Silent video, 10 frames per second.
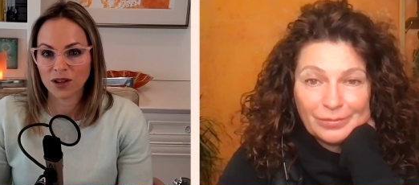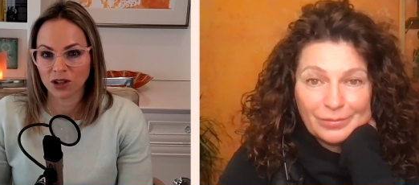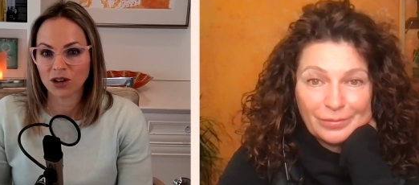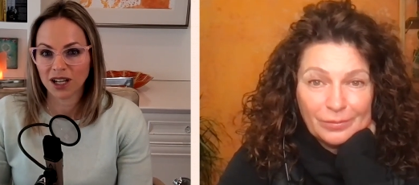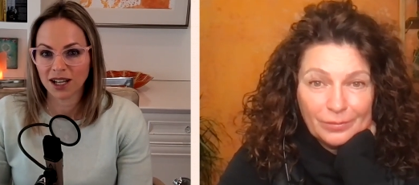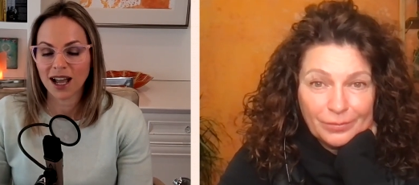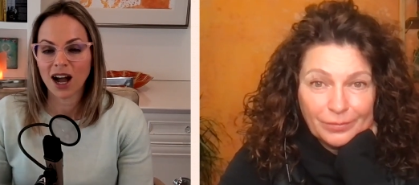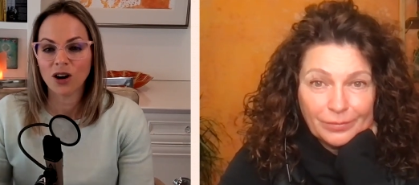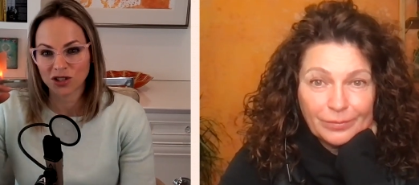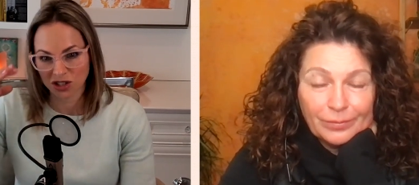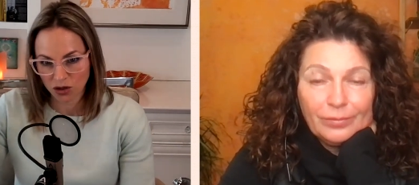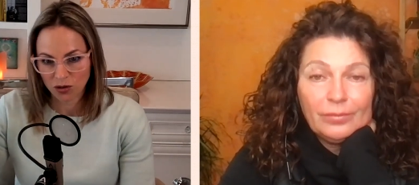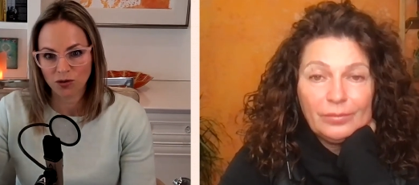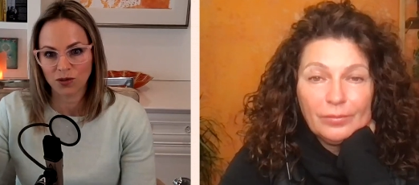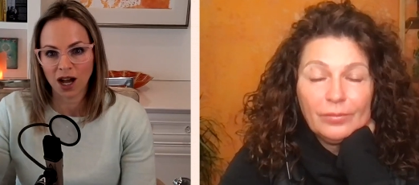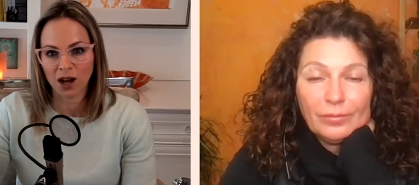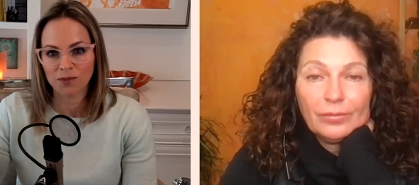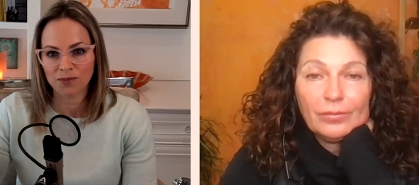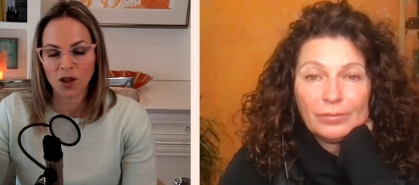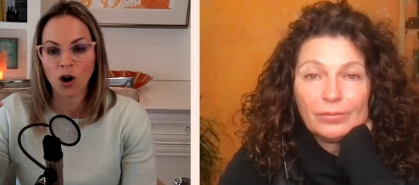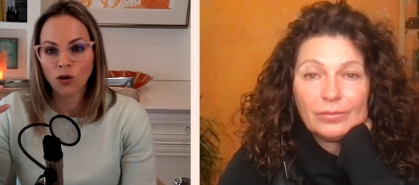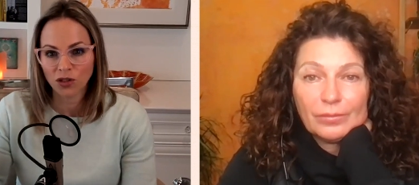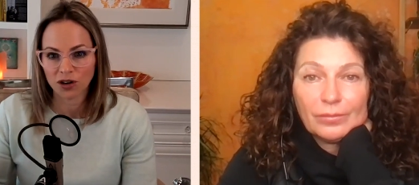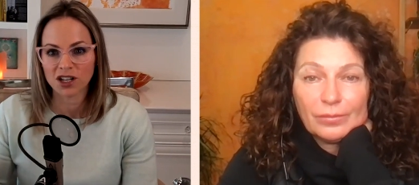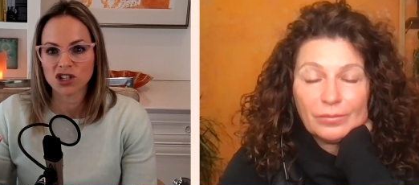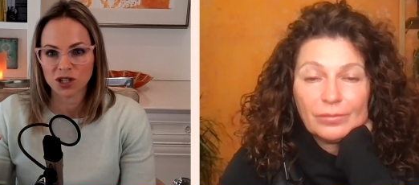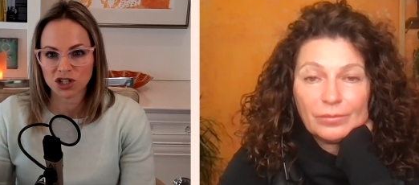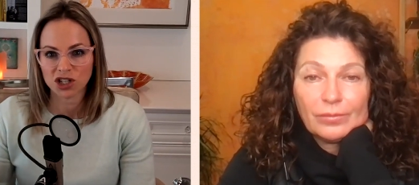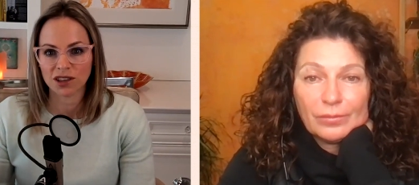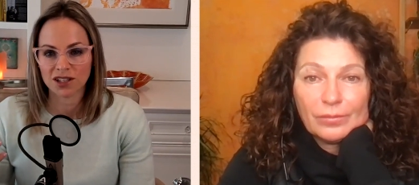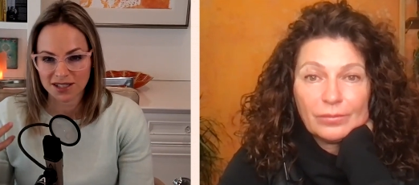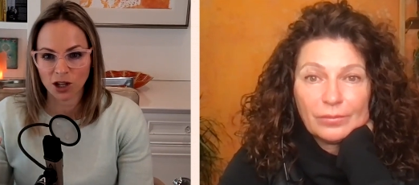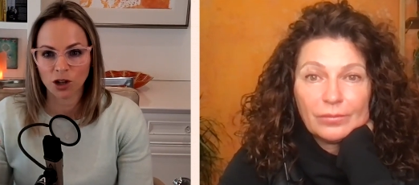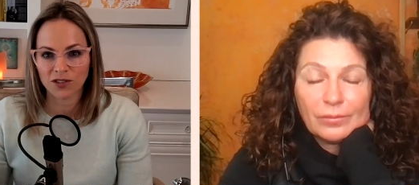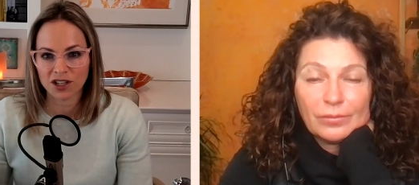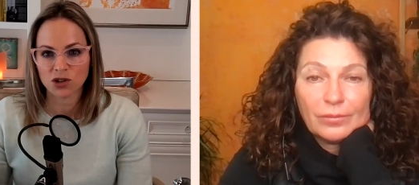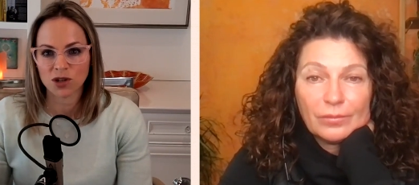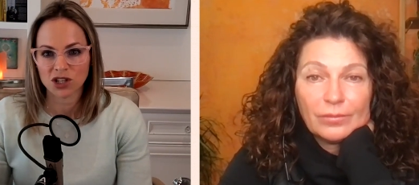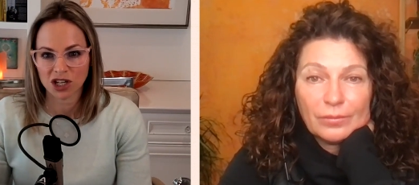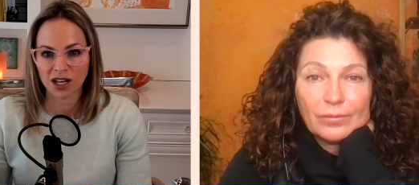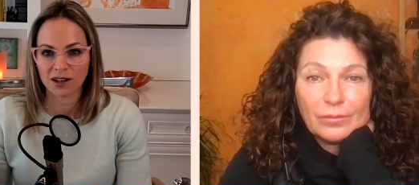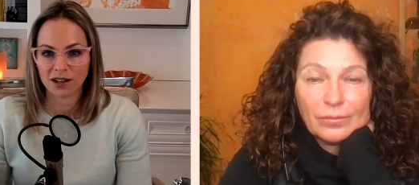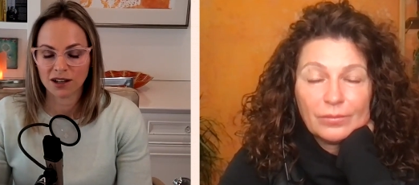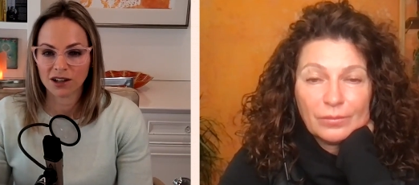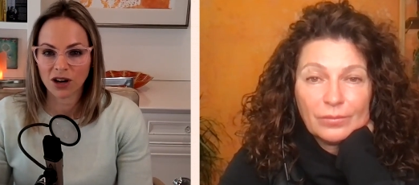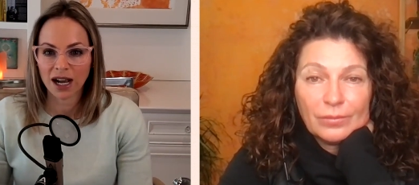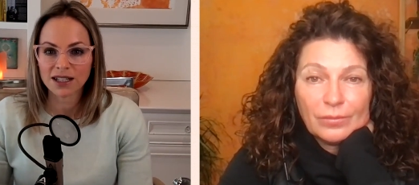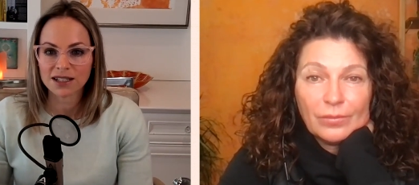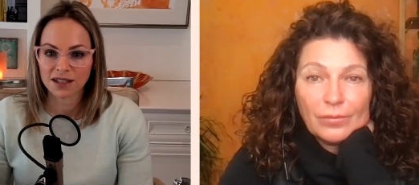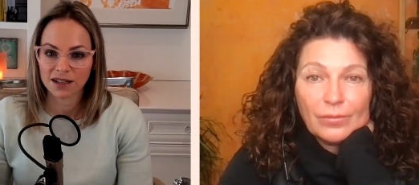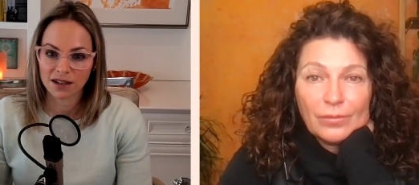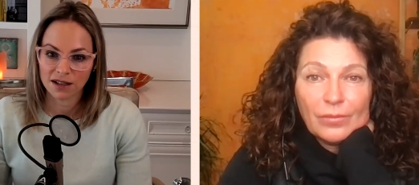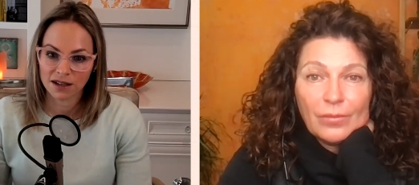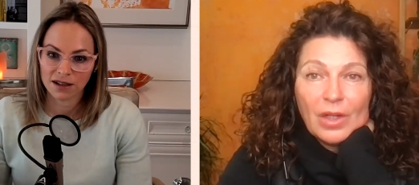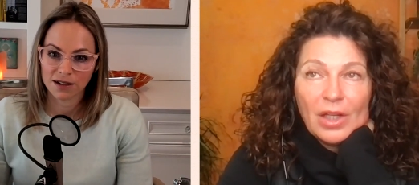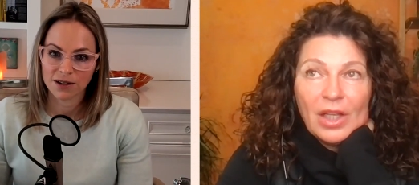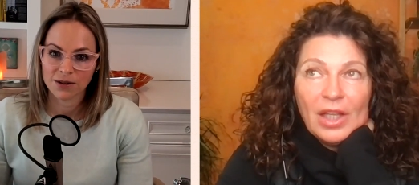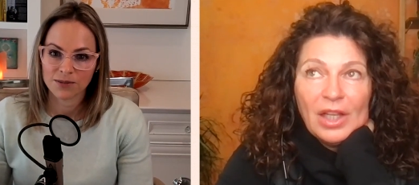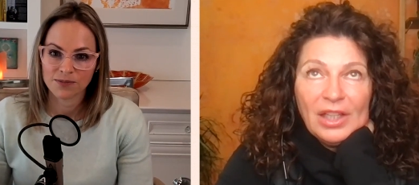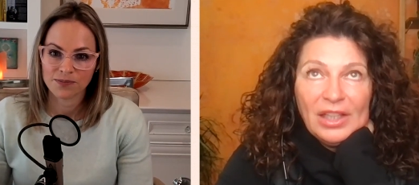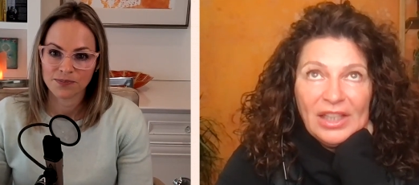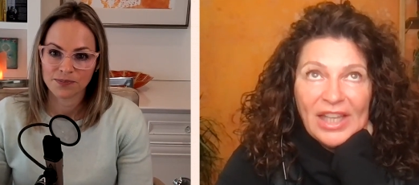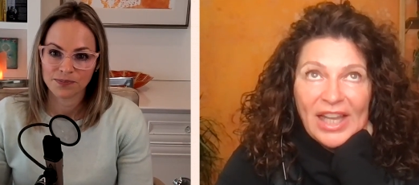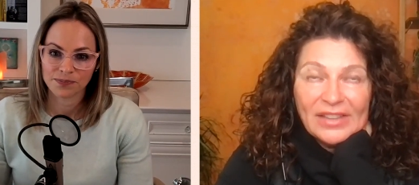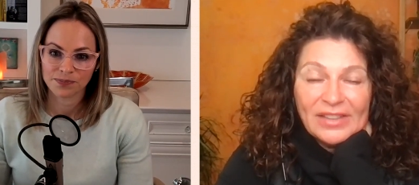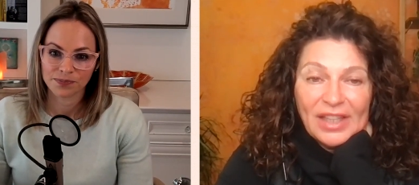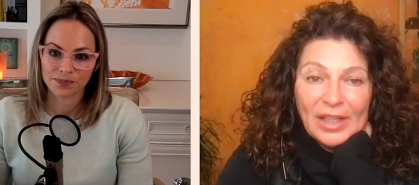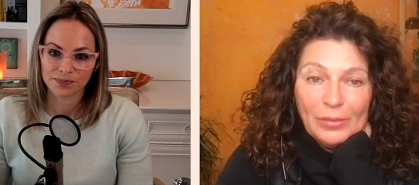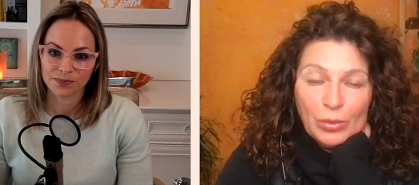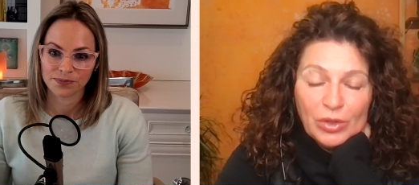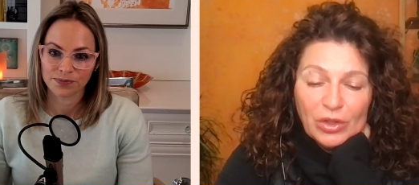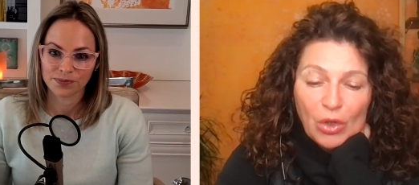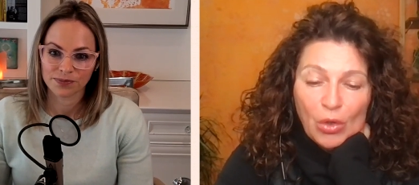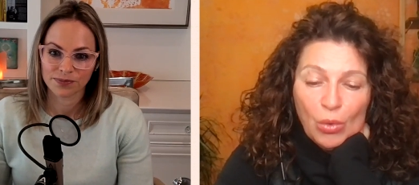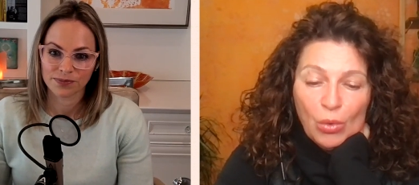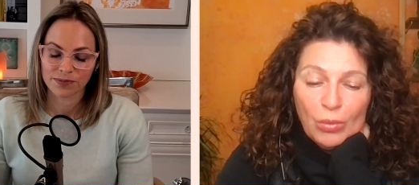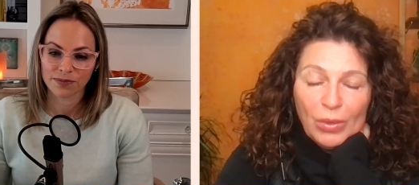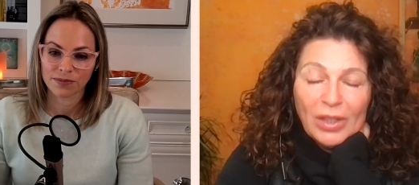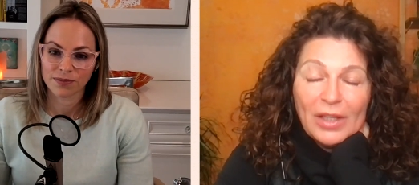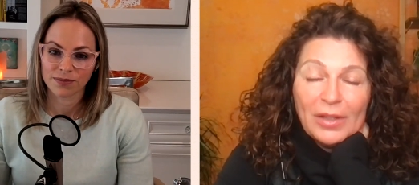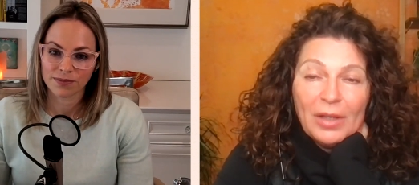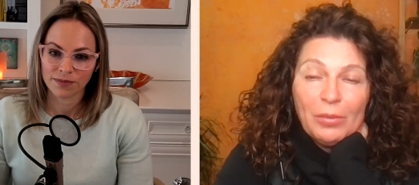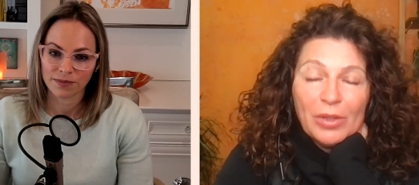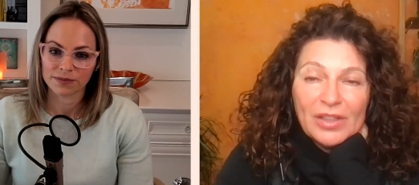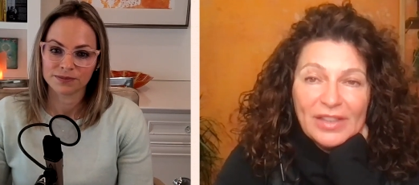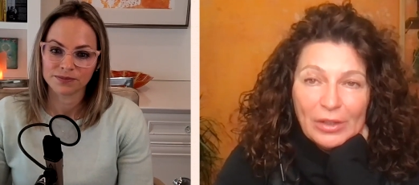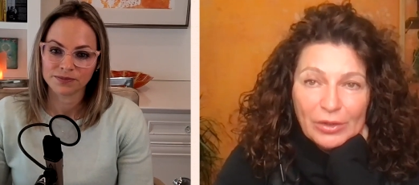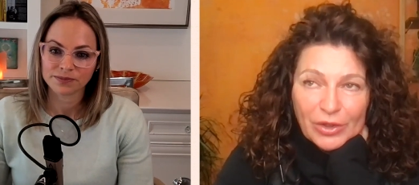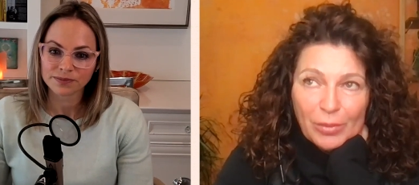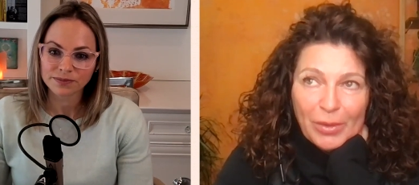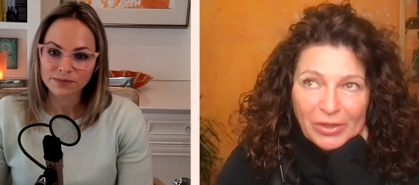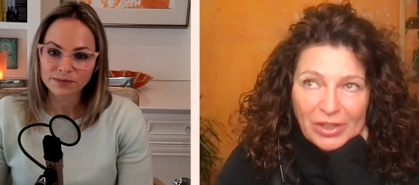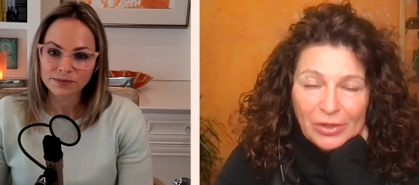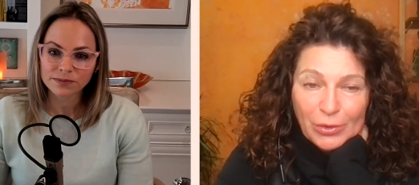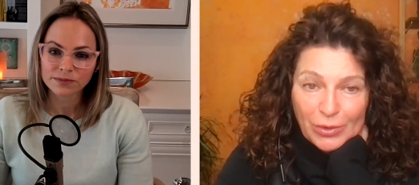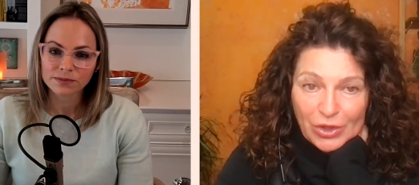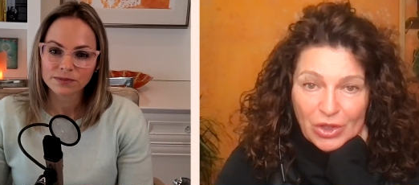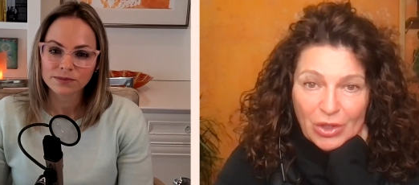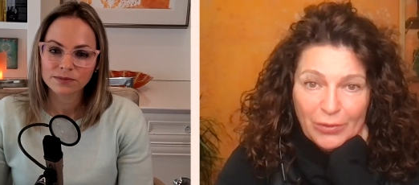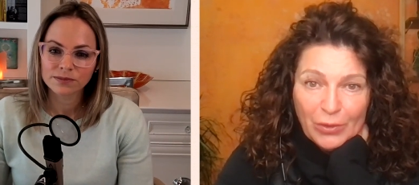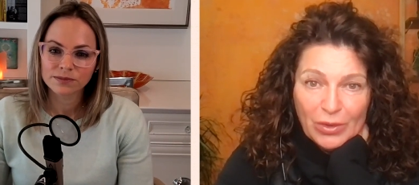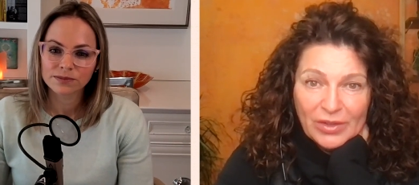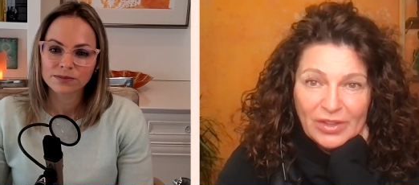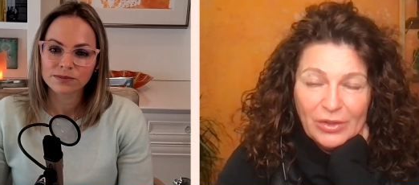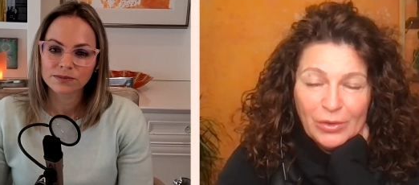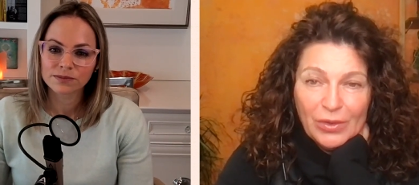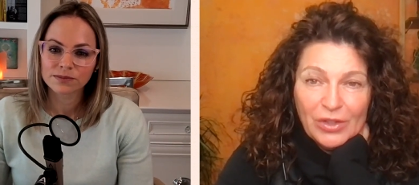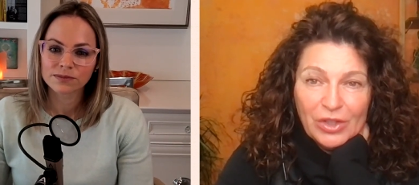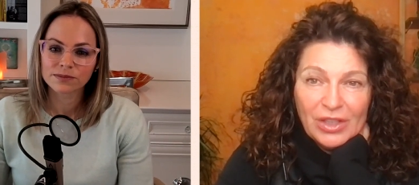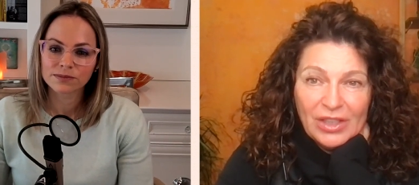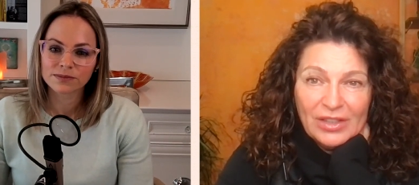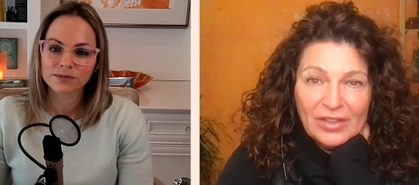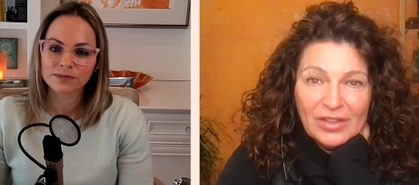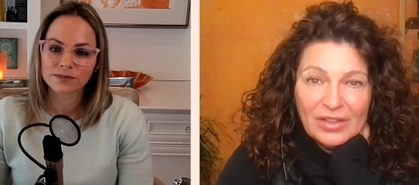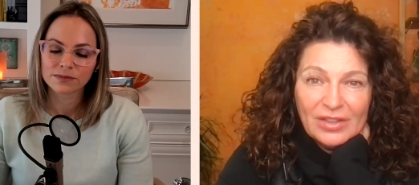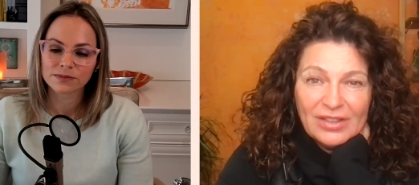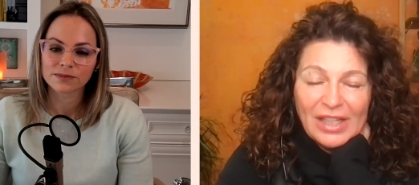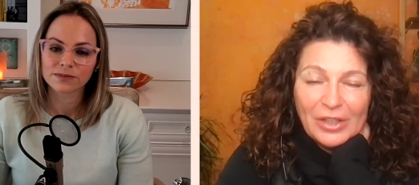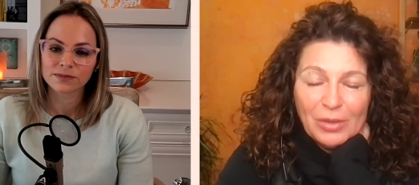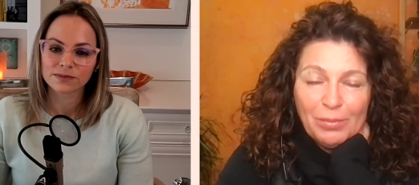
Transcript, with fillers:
Speaker 1: learning how to um, hone their intuition, the skill of intuition, correct?
Speaker 2: Yes, I would go. Well, I, I want to say also about intuition, of course. Intuition is such a